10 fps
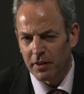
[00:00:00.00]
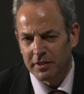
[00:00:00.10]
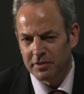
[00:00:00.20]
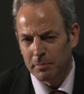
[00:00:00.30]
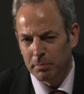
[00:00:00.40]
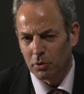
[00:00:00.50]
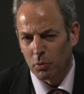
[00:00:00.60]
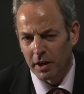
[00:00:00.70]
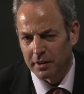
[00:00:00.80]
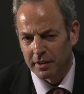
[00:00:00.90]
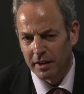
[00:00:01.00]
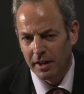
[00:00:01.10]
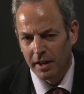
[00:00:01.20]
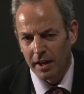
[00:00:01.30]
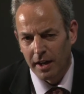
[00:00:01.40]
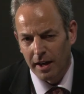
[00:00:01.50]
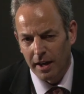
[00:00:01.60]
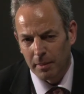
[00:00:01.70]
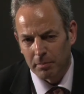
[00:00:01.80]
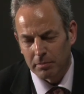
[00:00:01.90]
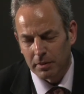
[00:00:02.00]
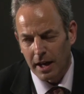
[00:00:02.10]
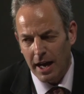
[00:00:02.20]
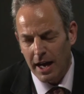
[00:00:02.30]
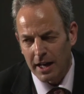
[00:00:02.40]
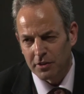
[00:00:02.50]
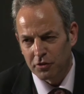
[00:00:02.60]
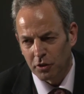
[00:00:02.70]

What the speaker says: very simple one, and